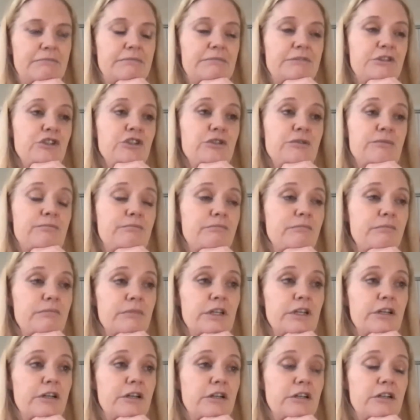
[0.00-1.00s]
just
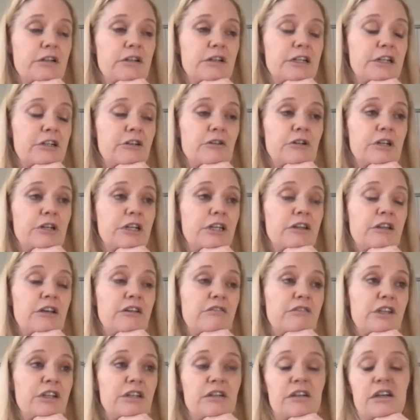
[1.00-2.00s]
I don't know, I love
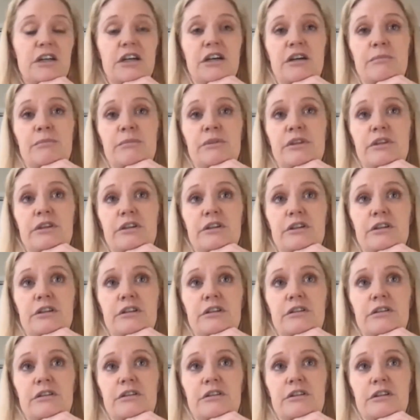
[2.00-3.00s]
it.
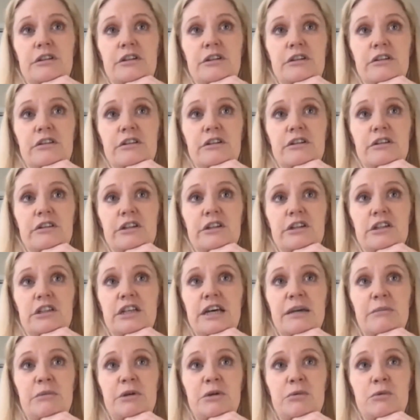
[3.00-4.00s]
The
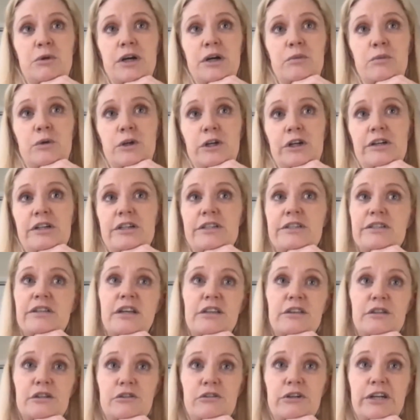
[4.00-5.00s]
climate where I work is
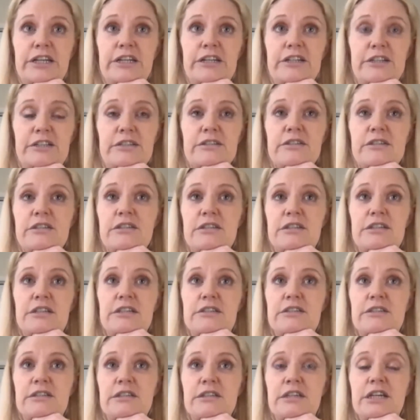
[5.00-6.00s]
not the greatest.
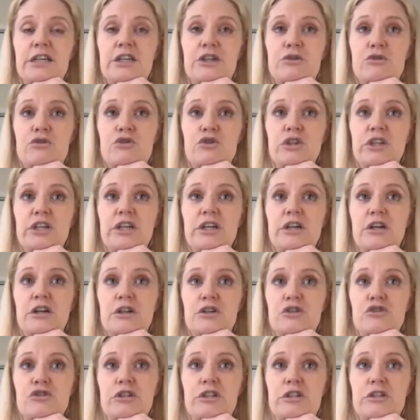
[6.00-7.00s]
It's like usually
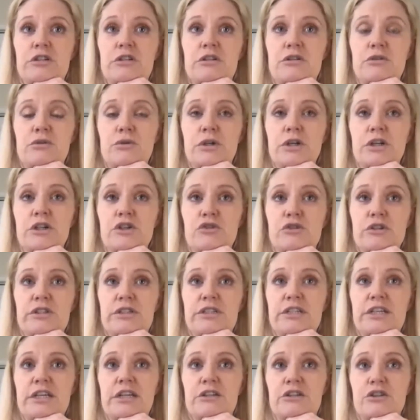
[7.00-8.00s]
100 to
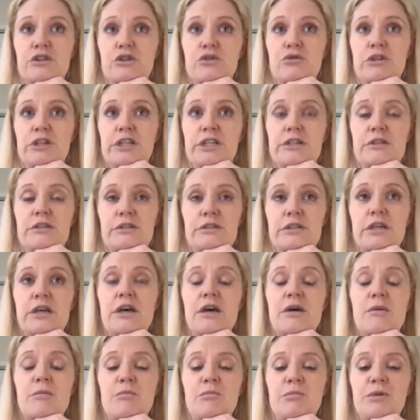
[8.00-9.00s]
110 degrees,
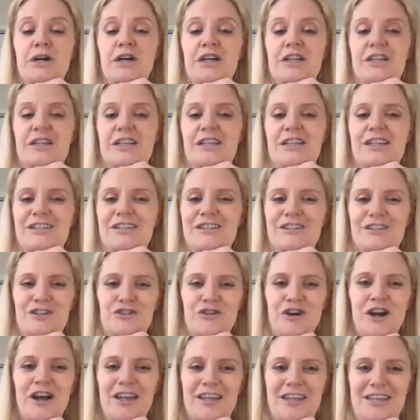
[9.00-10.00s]
but it's a
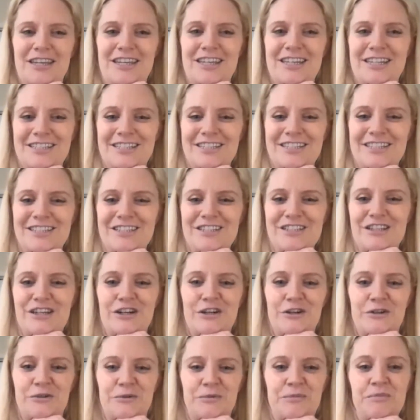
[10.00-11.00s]
dry heat,
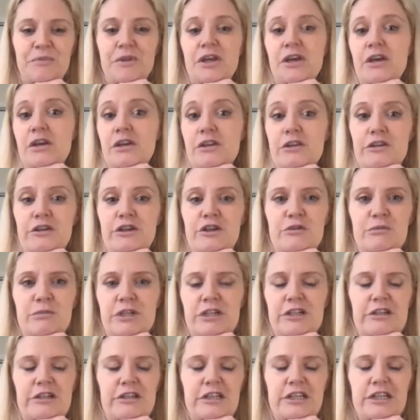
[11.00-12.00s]
so the
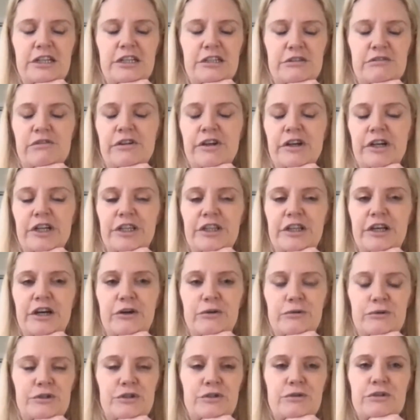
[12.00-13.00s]
humidity is very
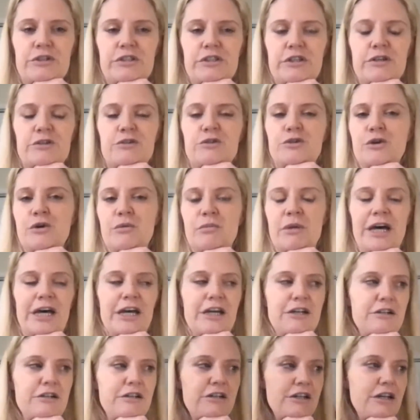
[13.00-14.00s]
low, so it's not so
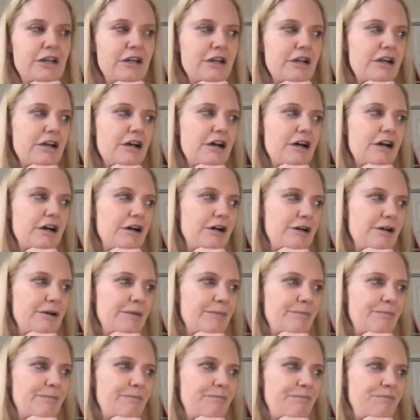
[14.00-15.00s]
bad.
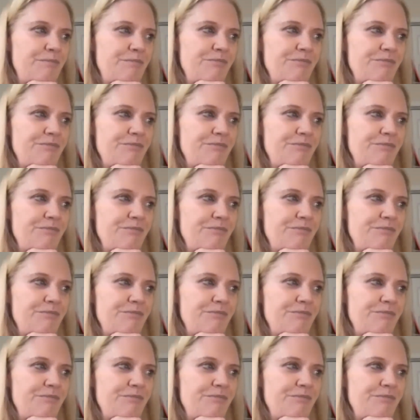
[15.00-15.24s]
Um,